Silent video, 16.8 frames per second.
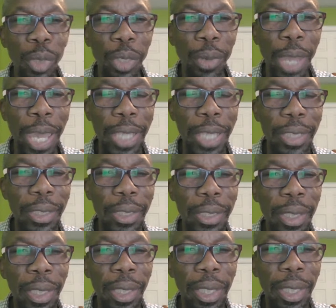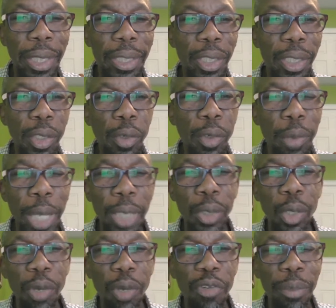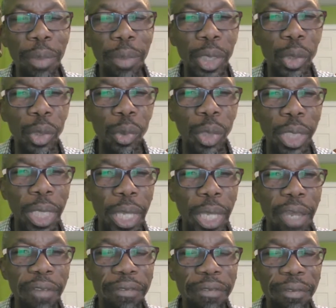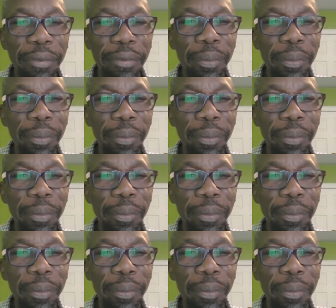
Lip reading: the right and the Cuban government to the left.